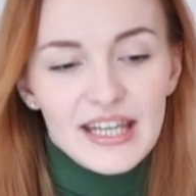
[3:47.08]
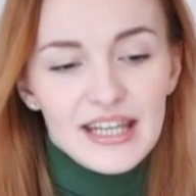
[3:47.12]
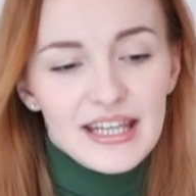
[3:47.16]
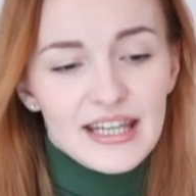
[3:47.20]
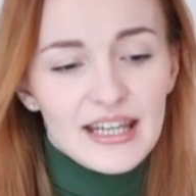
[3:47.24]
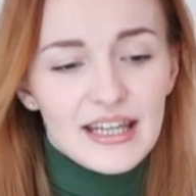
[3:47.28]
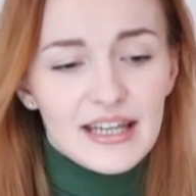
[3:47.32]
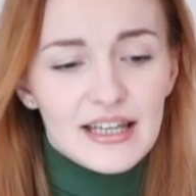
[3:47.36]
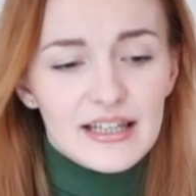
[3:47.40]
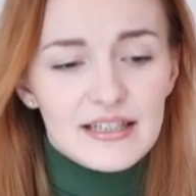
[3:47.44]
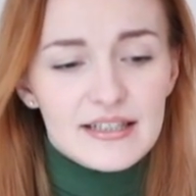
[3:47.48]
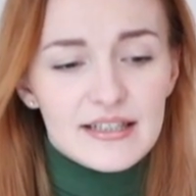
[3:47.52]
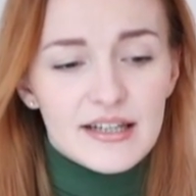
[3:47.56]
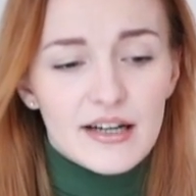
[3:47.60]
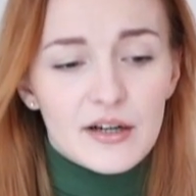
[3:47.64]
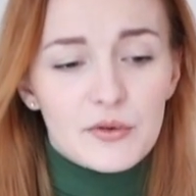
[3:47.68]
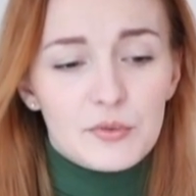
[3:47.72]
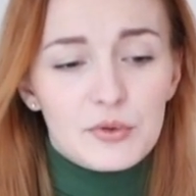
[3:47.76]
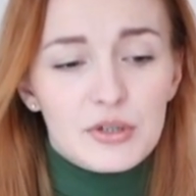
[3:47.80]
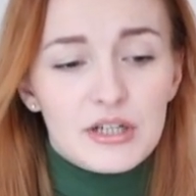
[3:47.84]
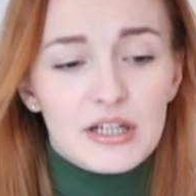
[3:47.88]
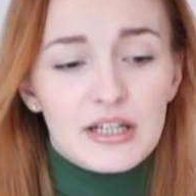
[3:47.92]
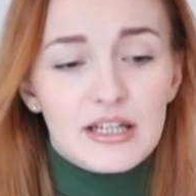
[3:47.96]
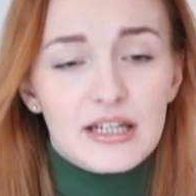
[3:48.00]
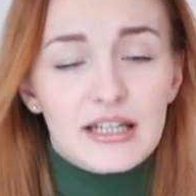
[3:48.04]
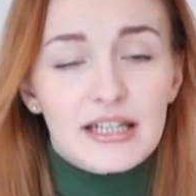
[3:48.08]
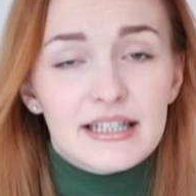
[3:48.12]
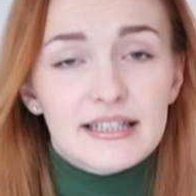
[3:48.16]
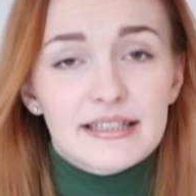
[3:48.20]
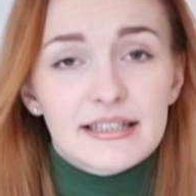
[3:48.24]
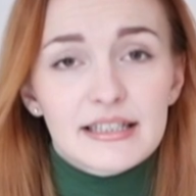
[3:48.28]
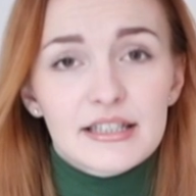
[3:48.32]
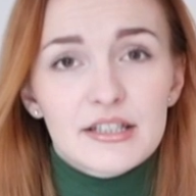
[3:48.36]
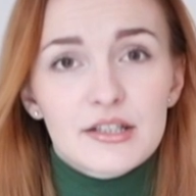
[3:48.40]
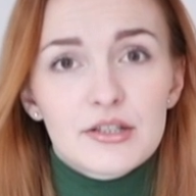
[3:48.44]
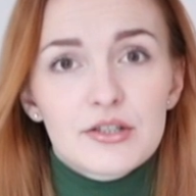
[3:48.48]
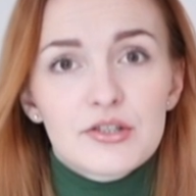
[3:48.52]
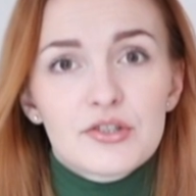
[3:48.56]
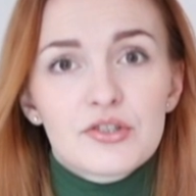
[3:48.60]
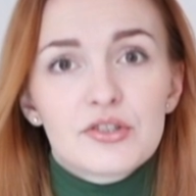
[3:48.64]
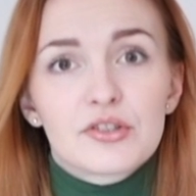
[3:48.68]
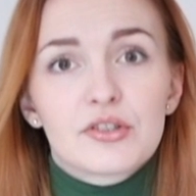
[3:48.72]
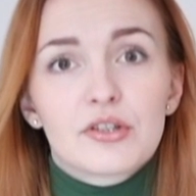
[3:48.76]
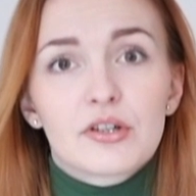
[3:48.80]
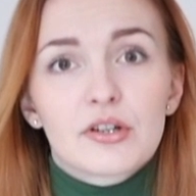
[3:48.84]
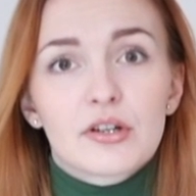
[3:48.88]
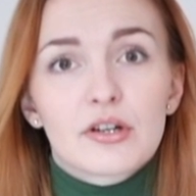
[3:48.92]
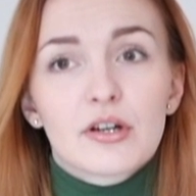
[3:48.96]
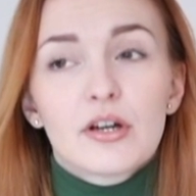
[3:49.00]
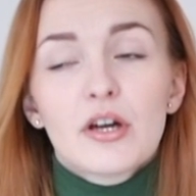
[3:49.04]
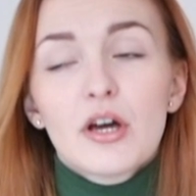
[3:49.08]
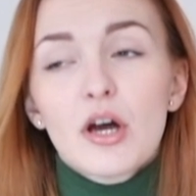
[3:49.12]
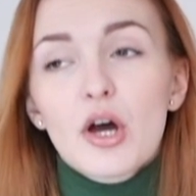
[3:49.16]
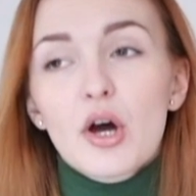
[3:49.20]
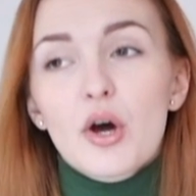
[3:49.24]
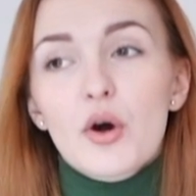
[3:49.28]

and I would listen to the